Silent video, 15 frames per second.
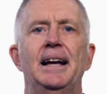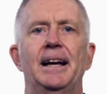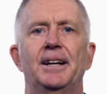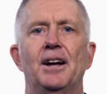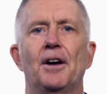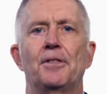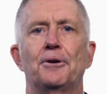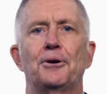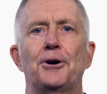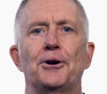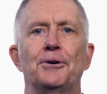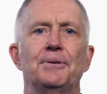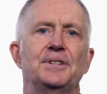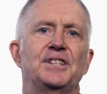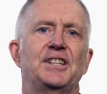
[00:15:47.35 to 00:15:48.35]
and other
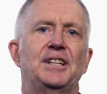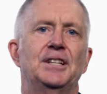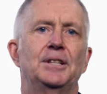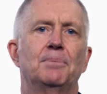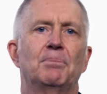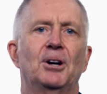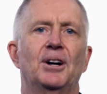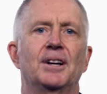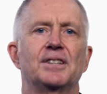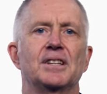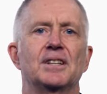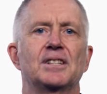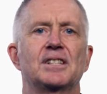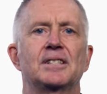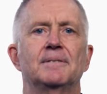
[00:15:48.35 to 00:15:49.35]
currency and
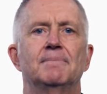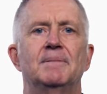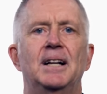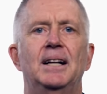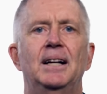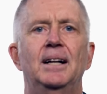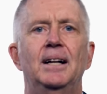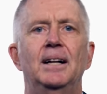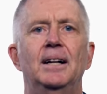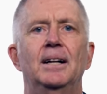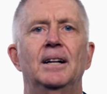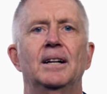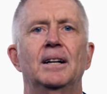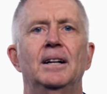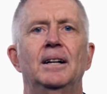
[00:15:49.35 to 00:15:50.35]
deposits.
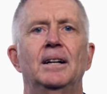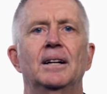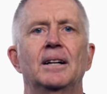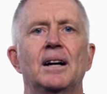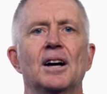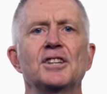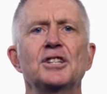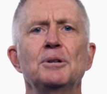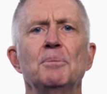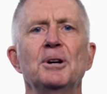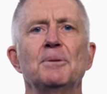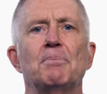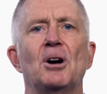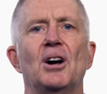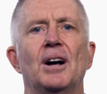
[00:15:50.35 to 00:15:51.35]
Customer
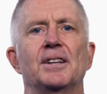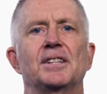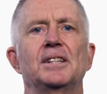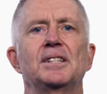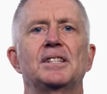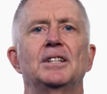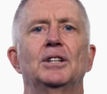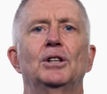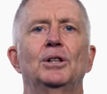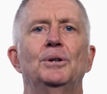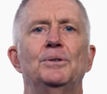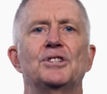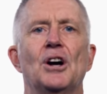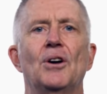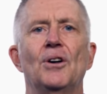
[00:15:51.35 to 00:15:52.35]
deposits
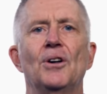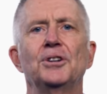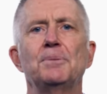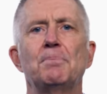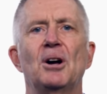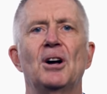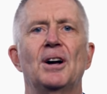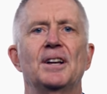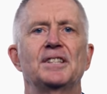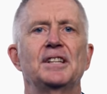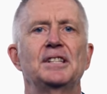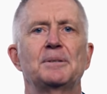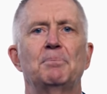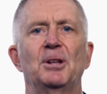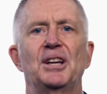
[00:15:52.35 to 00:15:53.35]
includes all
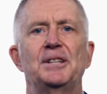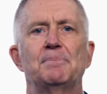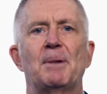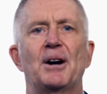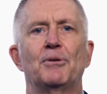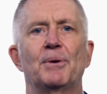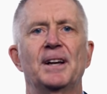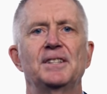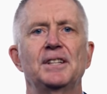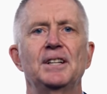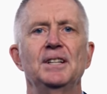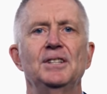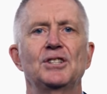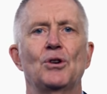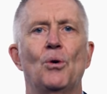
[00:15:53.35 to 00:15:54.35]
deposits placed by
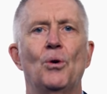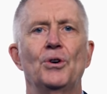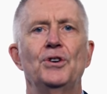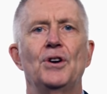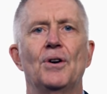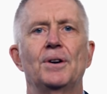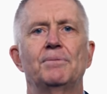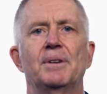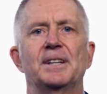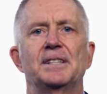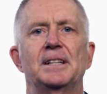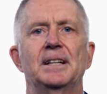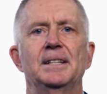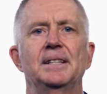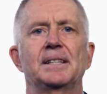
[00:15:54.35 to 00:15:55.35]
residents or
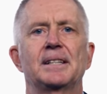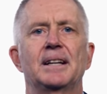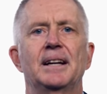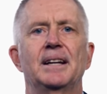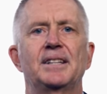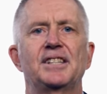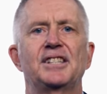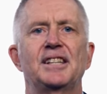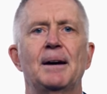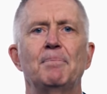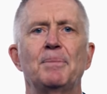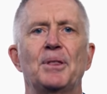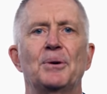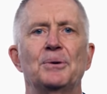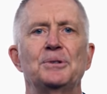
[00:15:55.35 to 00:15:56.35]
non-residents,
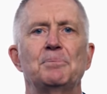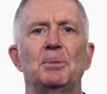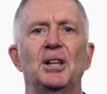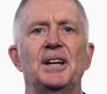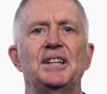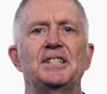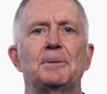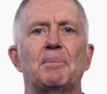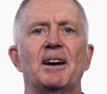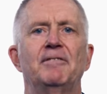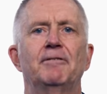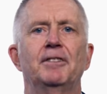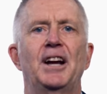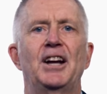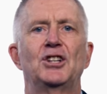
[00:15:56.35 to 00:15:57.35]
except those placed by
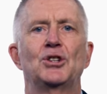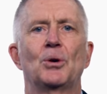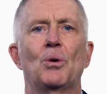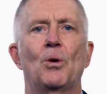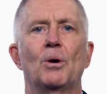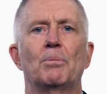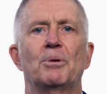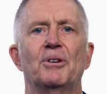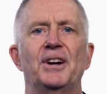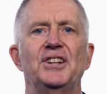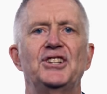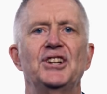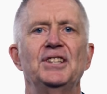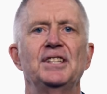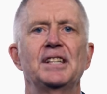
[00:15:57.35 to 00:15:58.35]
financial
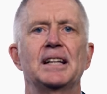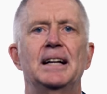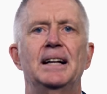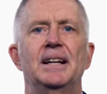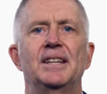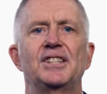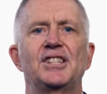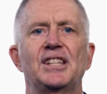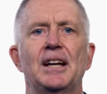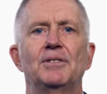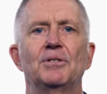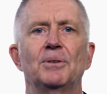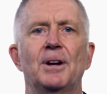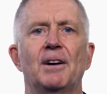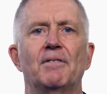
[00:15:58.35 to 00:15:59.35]
corporations,
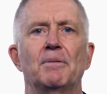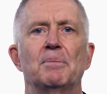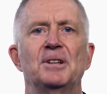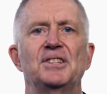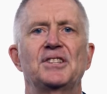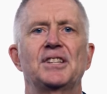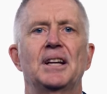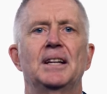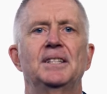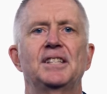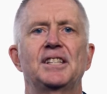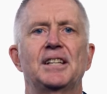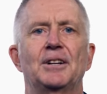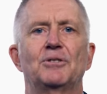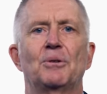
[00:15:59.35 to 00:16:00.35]
central governments, and
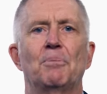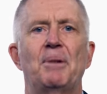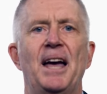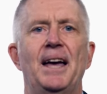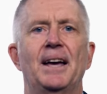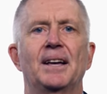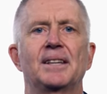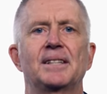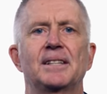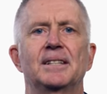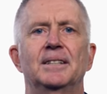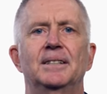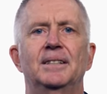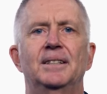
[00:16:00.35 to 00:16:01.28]
central banks.